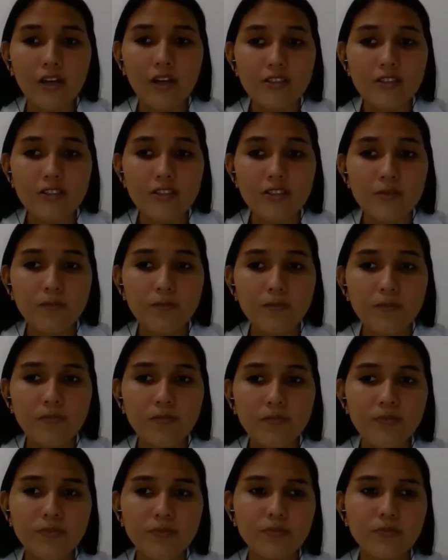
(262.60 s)
Cons.
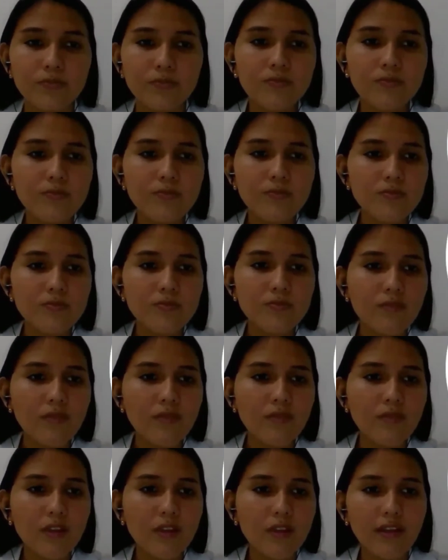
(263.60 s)

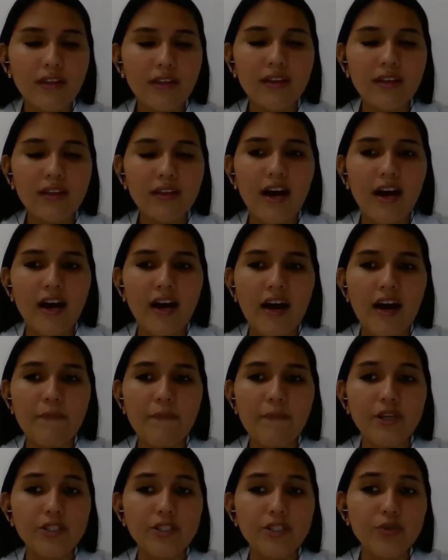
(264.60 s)
A micronutrient
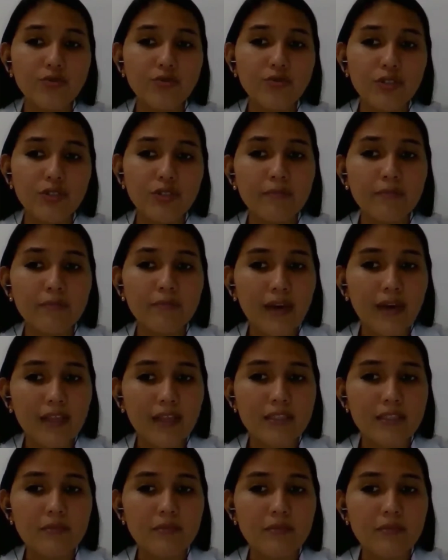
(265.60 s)
imbalance in
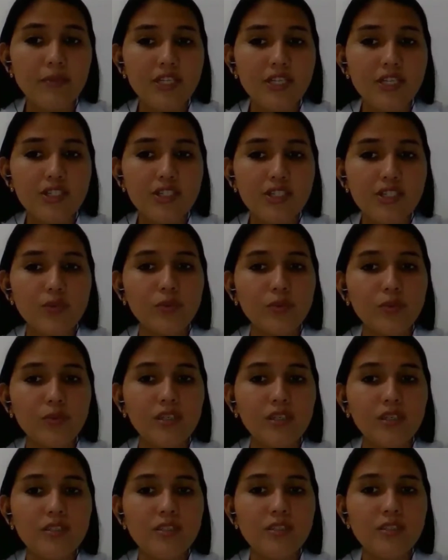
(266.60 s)
patients with kidney
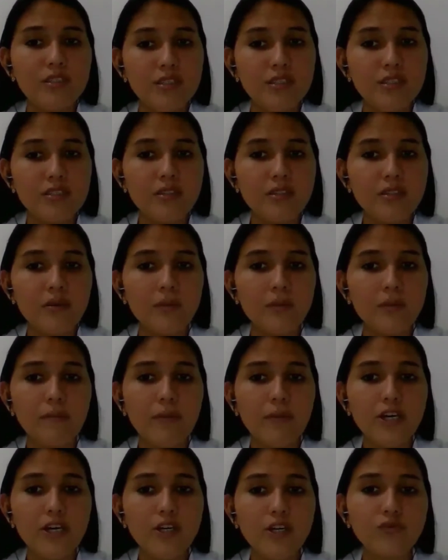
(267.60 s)
disease may
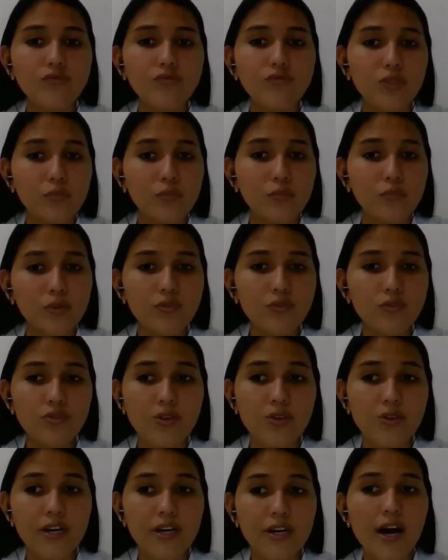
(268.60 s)
contribute to the higher
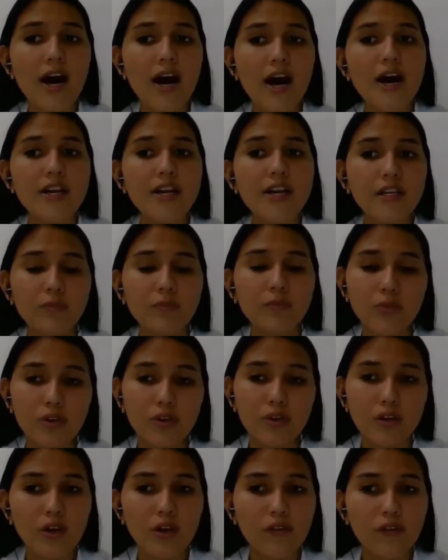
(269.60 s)
burden
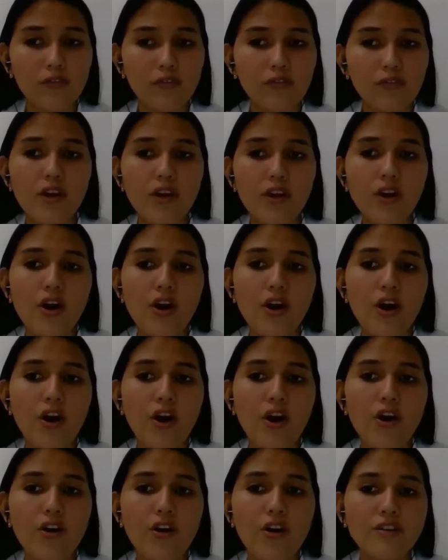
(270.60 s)
of
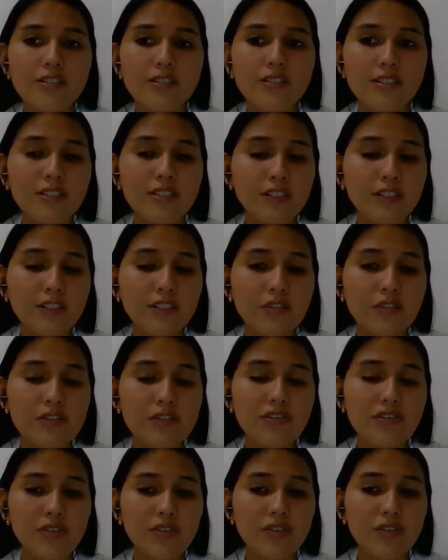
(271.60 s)
oxidative stress,
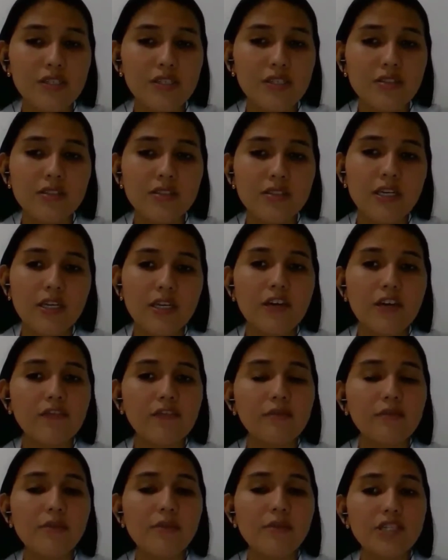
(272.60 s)

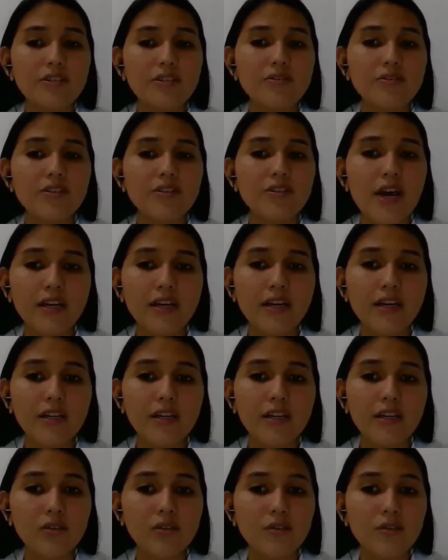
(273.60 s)
inflammation,
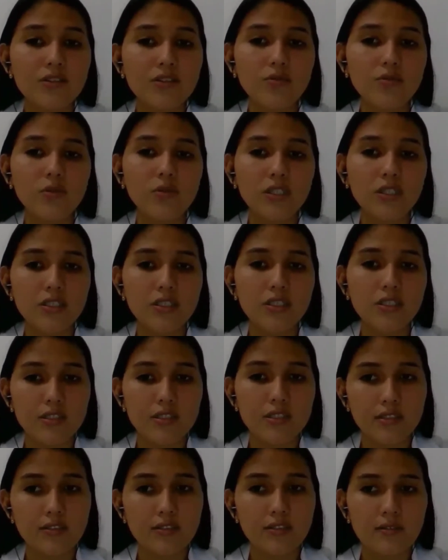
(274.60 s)
and cardiovascular
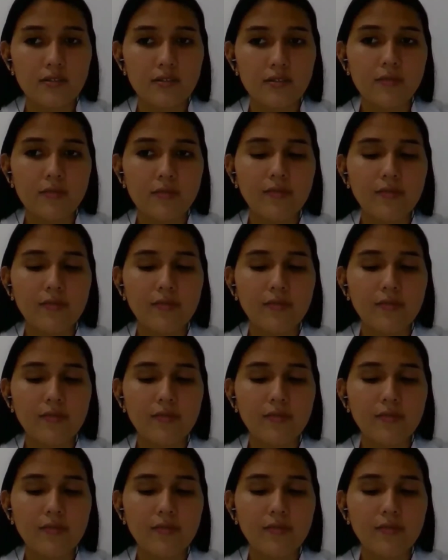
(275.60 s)
disease.